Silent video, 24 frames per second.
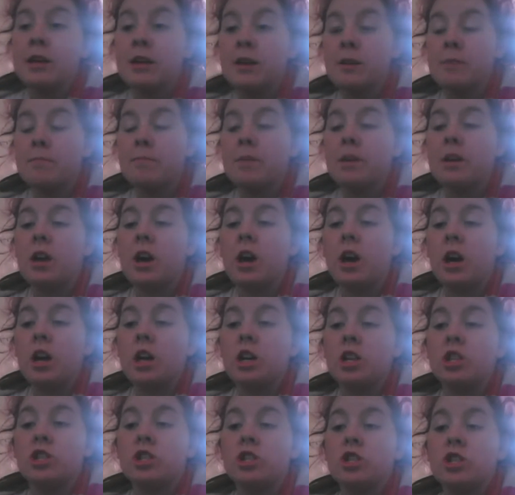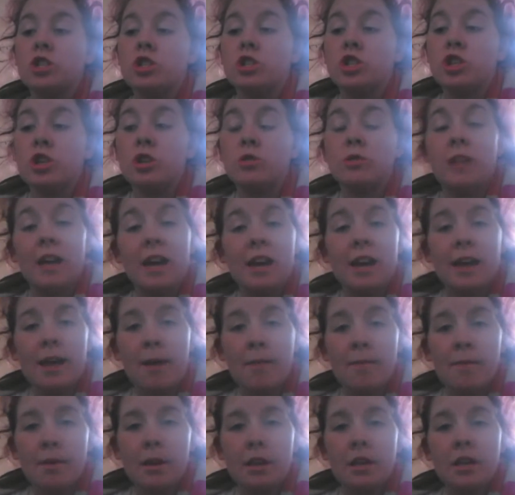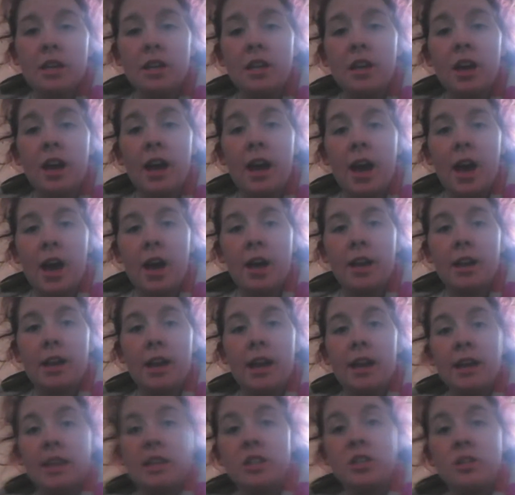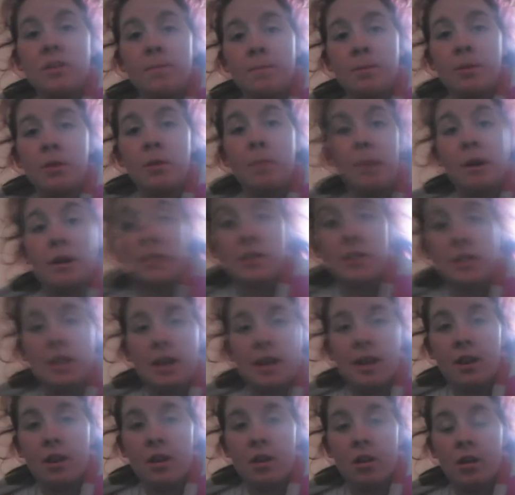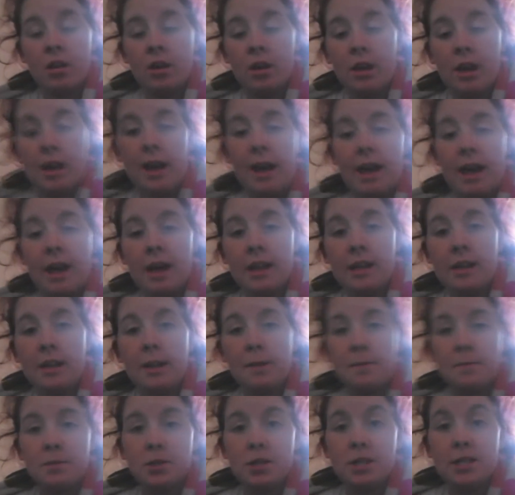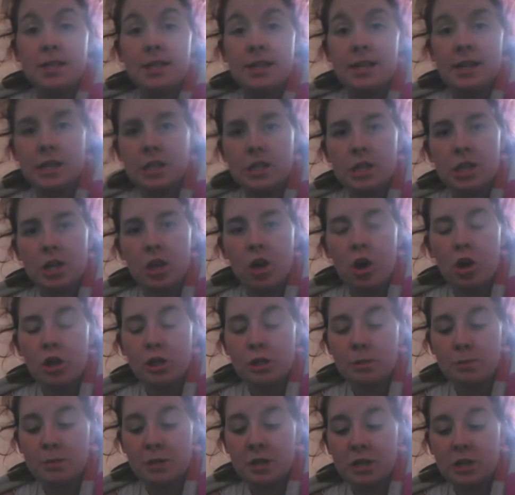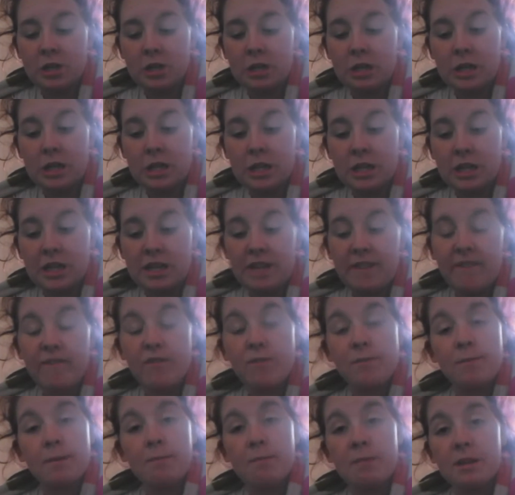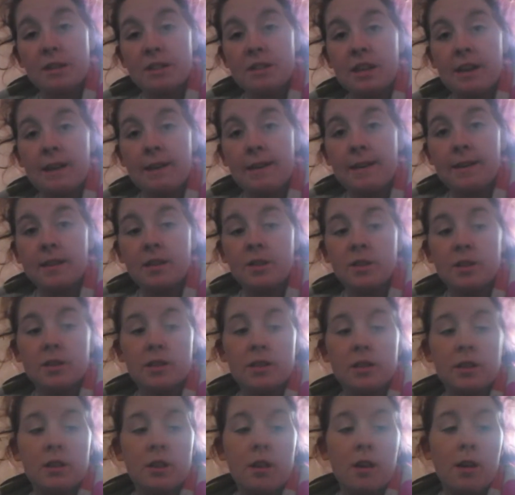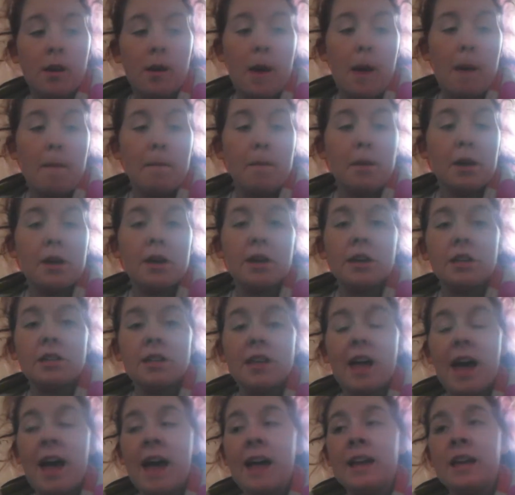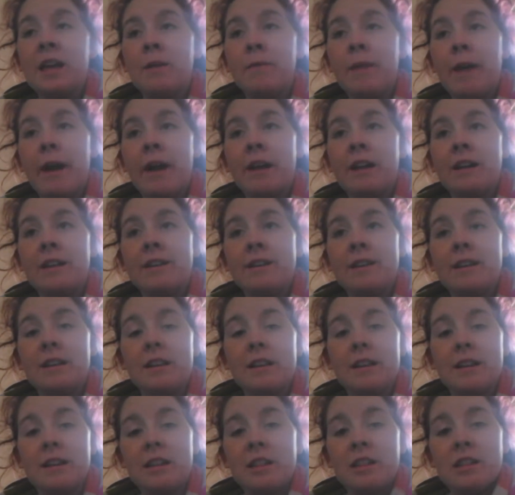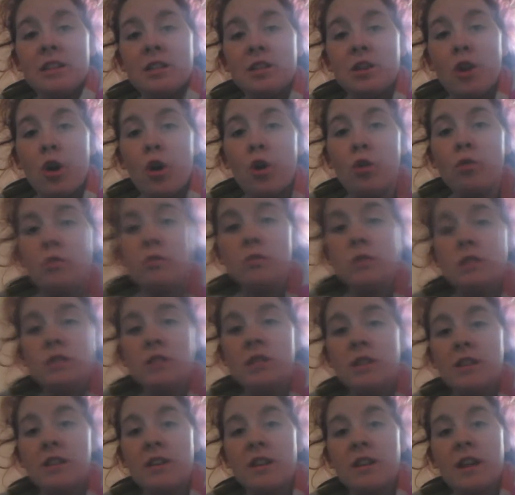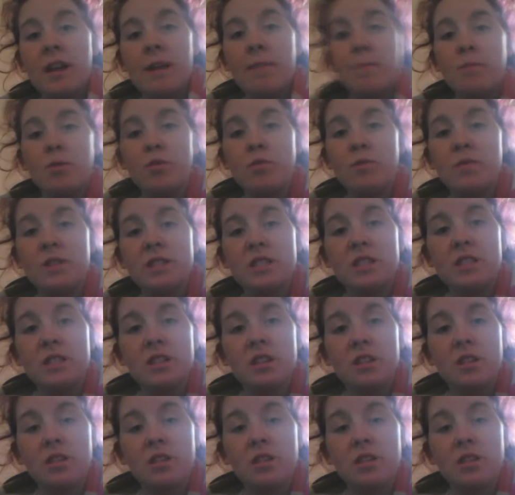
because Tuesday I get money and I can jump on a bus then and to Singleton Hospital for my blood tests because I keep getting like these colds and I'm always